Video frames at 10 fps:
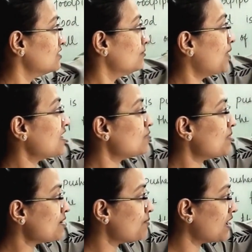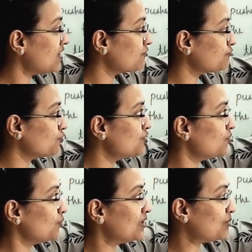Part by part
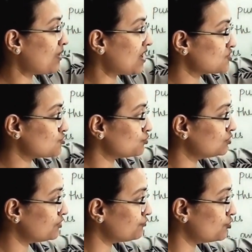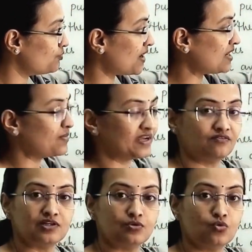food will pass through the food pipe and
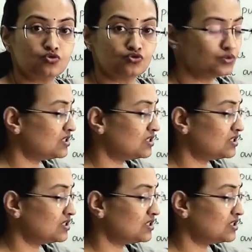will go to the